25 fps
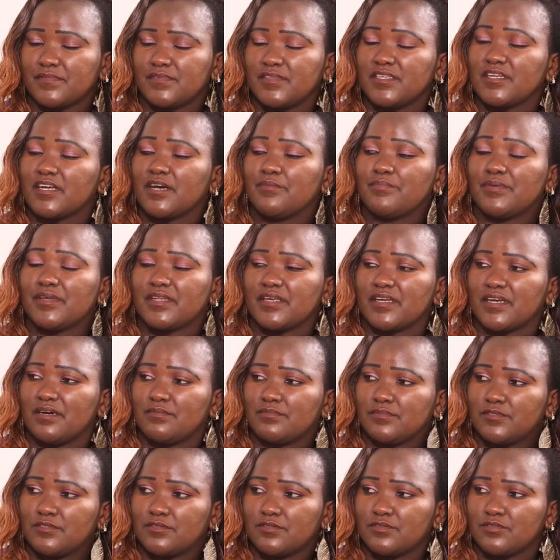
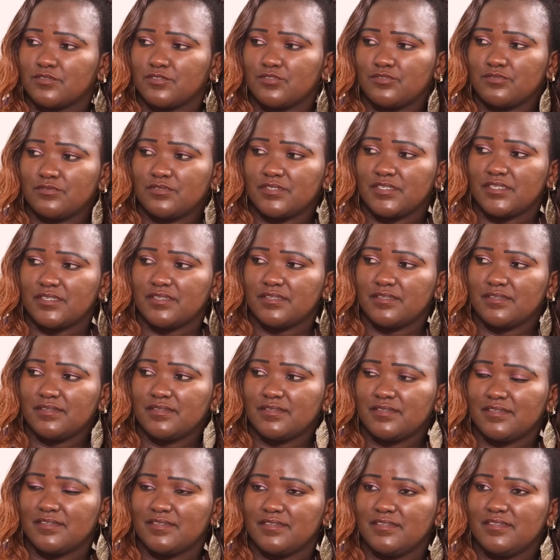Nikapereka mtoto shure,
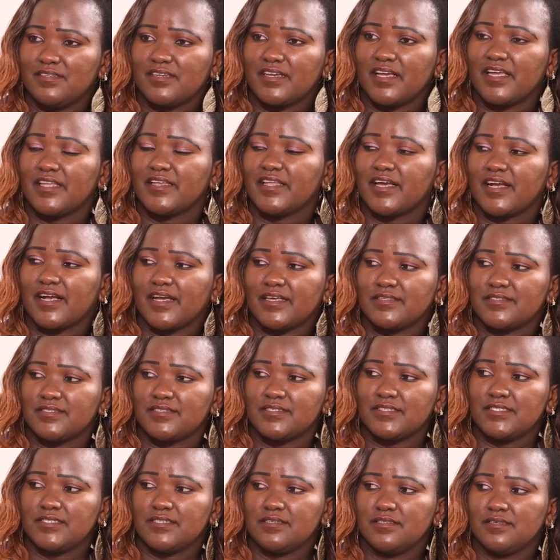nikaenda
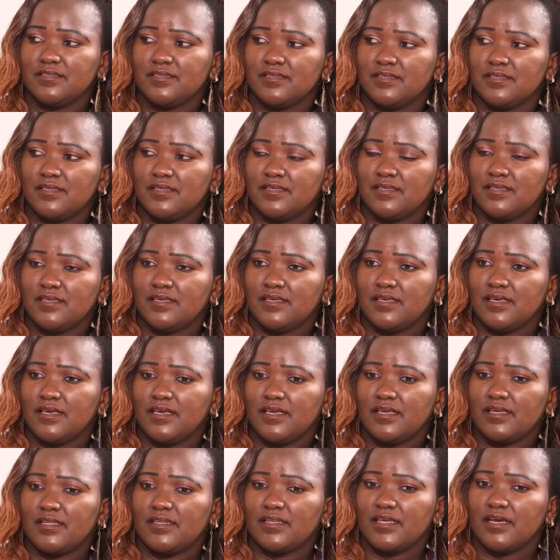kazini.
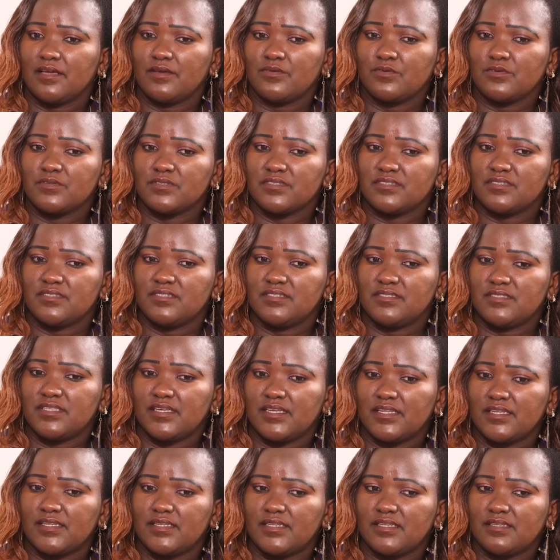And I was
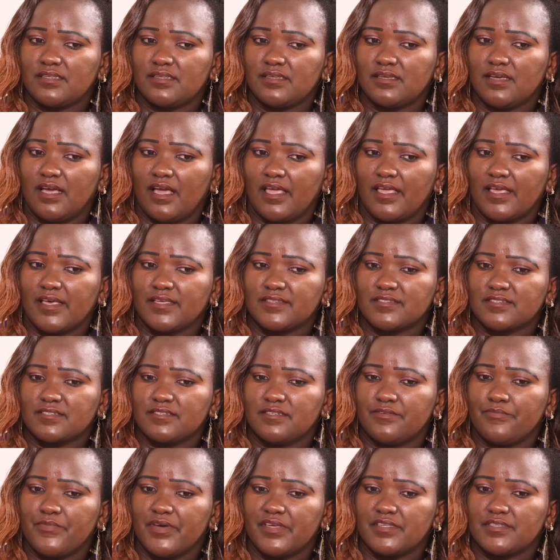seated, I
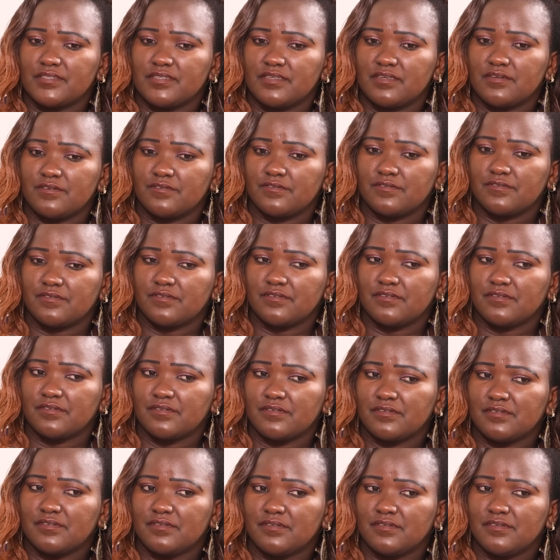asked myself,
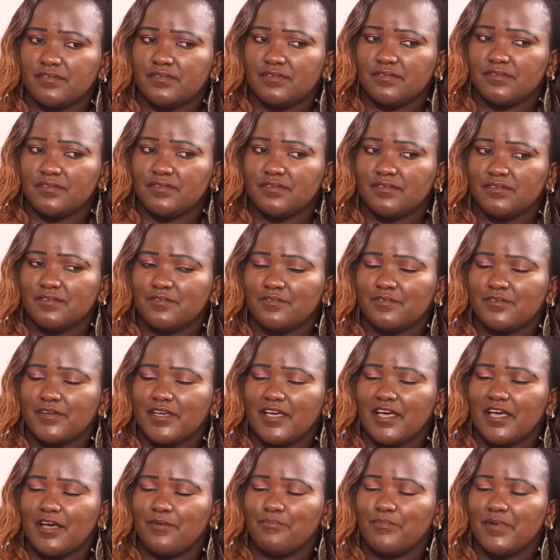
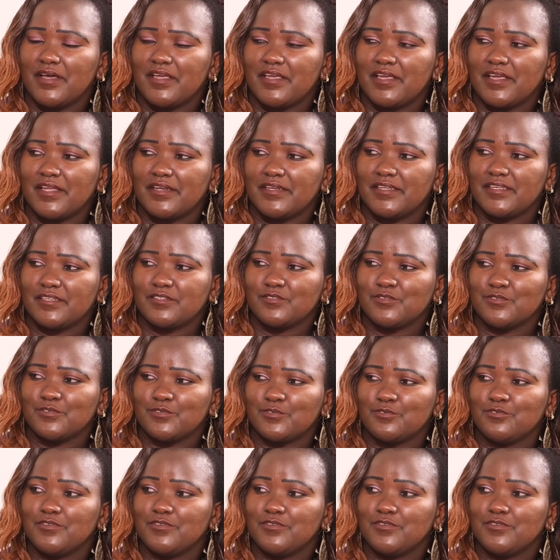where am I ending to?